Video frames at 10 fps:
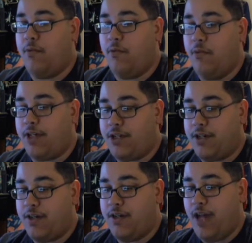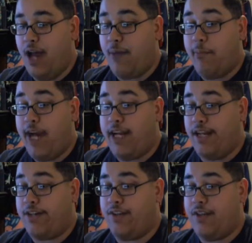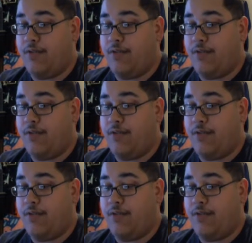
which I might actually,